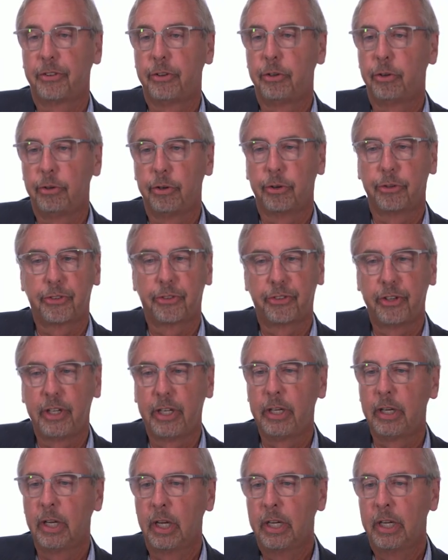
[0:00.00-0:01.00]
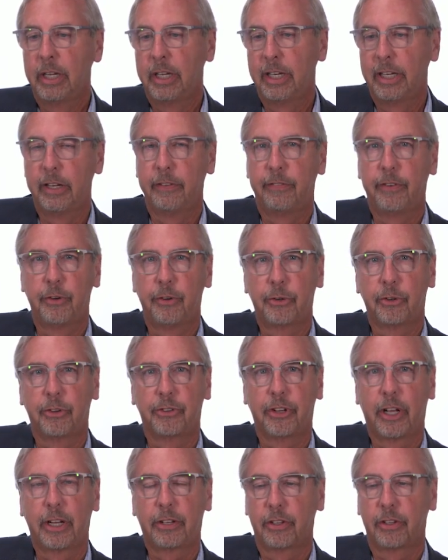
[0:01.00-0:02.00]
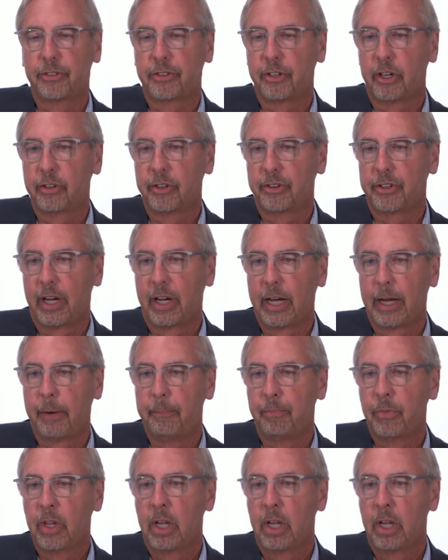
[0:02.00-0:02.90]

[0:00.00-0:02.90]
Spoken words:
You'll see individuals like this all the time.